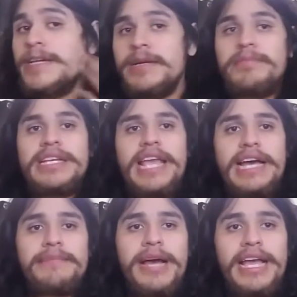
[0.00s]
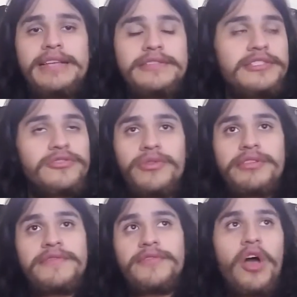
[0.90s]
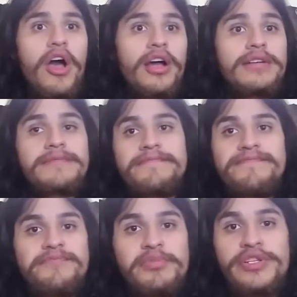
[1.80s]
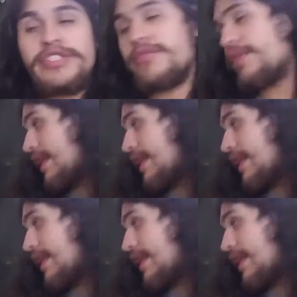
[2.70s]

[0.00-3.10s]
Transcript: But yeah, my sort of vlog personal